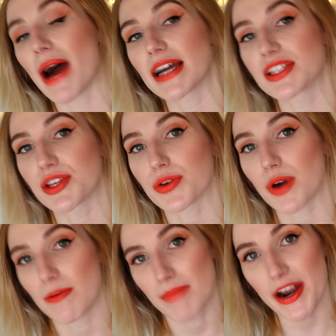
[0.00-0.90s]
back to
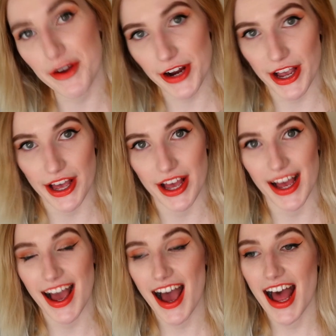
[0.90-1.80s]

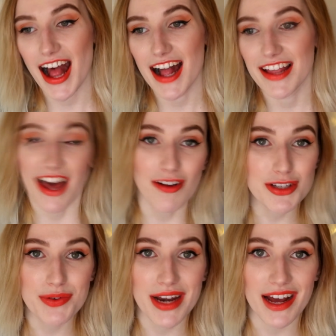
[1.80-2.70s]
America, that
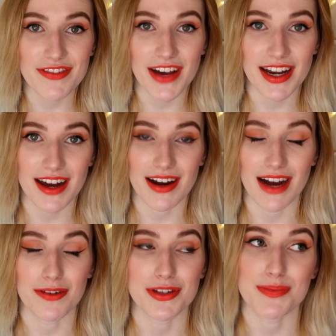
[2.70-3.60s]
was when I found out
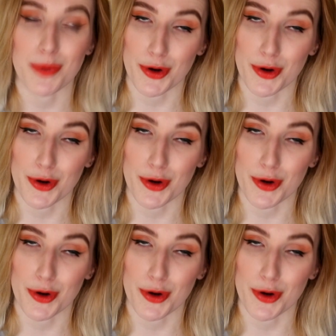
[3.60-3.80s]
I was